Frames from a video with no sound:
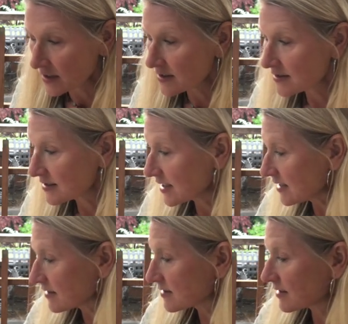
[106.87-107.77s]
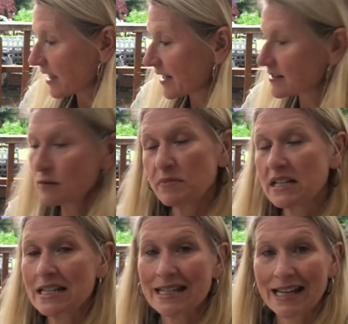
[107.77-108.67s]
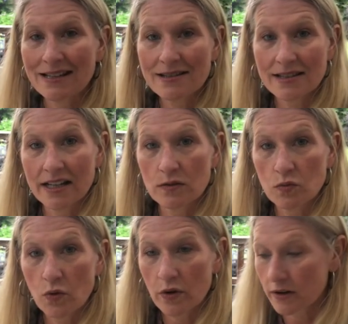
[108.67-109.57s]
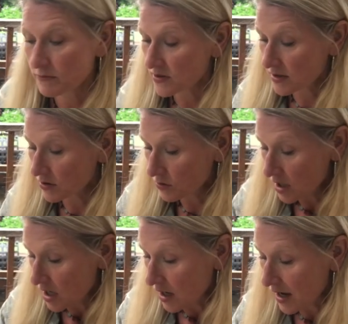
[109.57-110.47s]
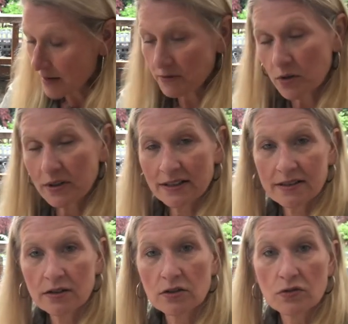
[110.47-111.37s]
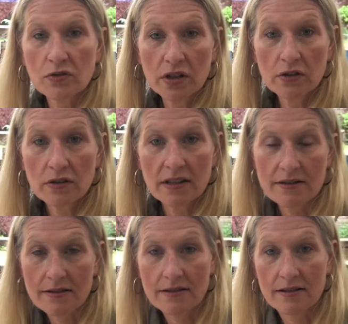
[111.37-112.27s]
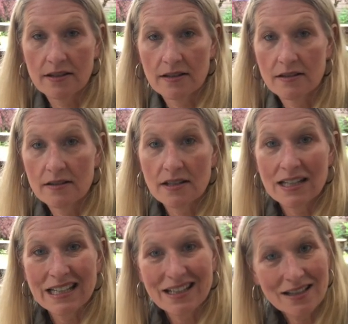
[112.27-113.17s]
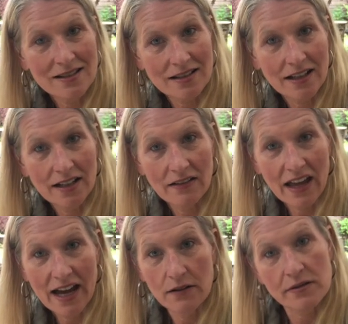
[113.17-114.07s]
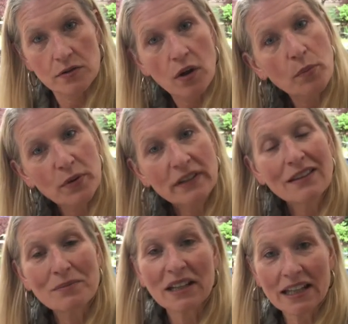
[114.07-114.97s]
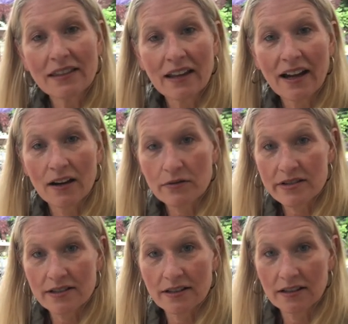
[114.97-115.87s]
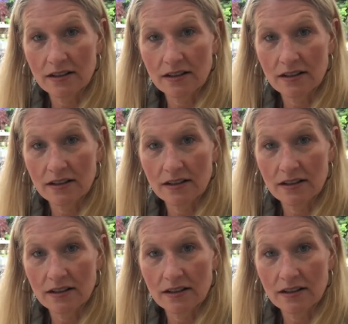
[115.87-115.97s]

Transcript: seeds like to be nice and warm. So I'm going to grow these seeds inside of the house. So I'll bring them in the house in the